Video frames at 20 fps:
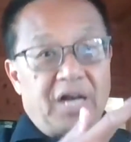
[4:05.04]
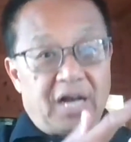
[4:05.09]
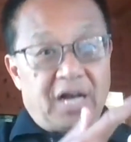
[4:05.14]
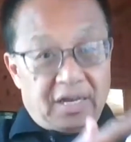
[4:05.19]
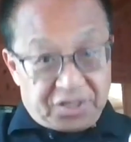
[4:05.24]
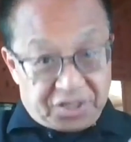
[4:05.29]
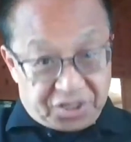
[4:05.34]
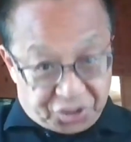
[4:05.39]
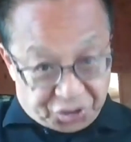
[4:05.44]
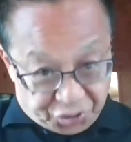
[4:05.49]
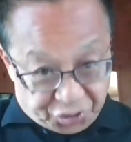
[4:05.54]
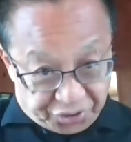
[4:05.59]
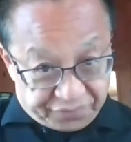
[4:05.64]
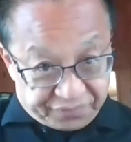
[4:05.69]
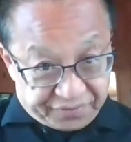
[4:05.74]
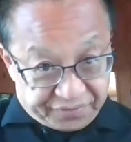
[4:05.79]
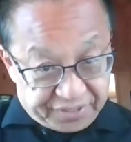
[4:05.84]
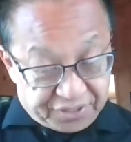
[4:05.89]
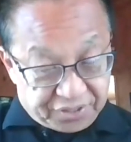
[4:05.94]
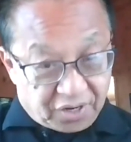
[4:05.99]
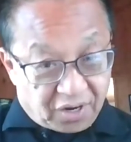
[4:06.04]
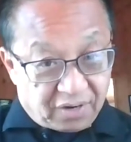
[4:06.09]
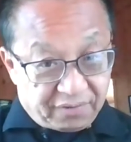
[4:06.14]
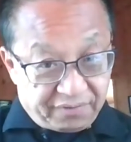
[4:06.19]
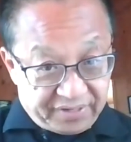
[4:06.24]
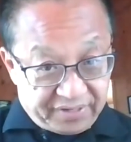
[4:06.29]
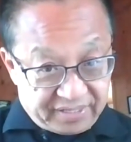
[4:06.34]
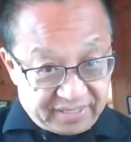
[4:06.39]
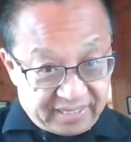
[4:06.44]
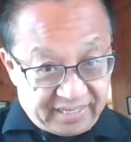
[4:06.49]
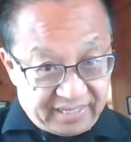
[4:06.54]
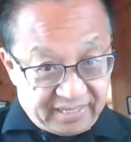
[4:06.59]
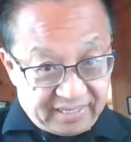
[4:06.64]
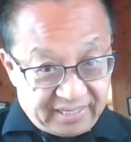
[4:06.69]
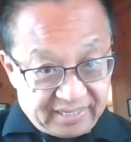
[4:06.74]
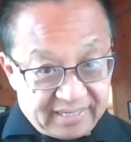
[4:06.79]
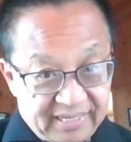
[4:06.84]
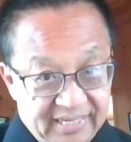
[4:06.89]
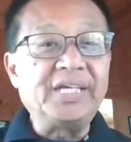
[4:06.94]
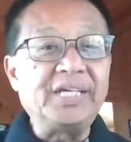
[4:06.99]
service, obviously,
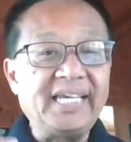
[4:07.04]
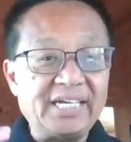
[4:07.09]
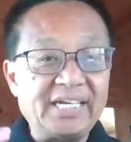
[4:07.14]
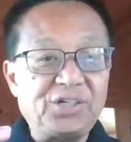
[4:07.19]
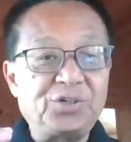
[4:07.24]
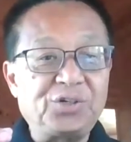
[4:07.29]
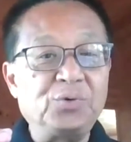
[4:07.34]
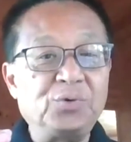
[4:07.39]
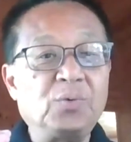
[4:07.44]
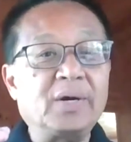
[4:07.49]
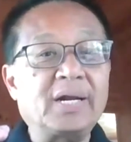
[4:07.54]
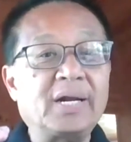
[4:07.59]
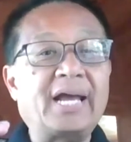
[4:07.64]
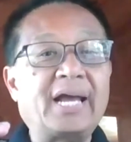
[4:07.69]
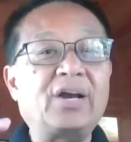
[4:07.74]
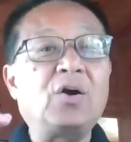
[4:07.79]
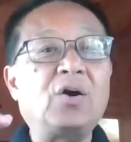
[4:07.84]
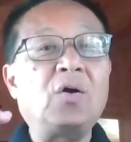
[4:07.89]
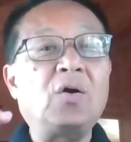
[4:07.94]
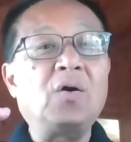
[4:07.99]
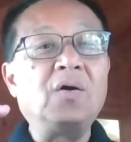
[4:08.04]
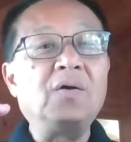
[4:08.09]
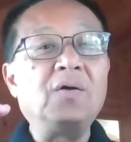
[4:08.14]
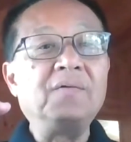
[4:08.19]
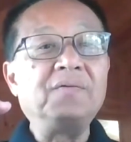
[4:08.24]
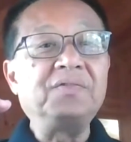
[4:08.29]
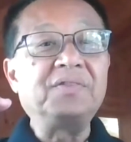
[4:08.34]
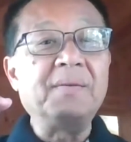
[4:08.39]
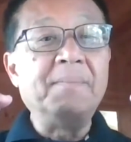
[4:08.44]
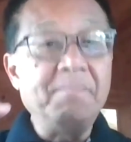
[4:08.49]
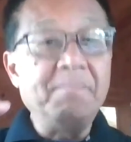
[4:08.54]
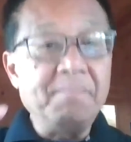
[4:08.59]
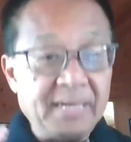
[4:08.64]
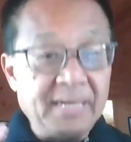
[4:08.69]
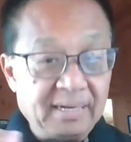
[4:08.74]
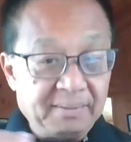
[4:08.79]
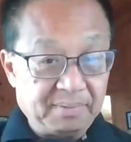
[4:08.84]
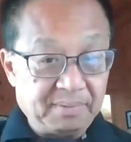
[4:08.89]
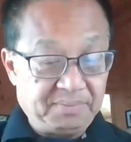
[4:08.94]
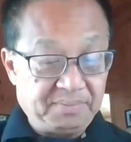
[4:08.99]
to get to what I call the
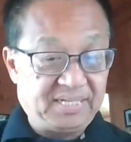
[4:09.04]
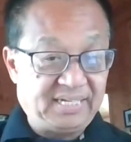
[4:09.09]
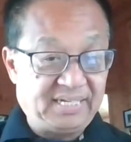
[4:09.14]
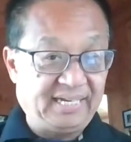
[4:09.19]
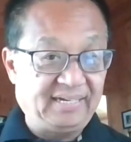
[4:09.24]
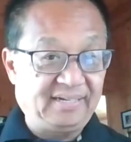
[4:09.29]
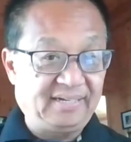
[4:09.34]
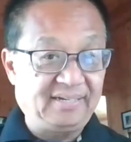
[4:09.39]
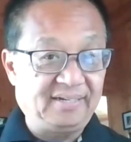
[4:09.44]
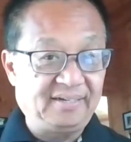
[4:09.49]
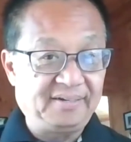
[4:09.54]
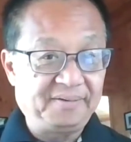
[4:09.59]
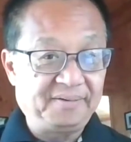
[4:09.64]
minimum standard.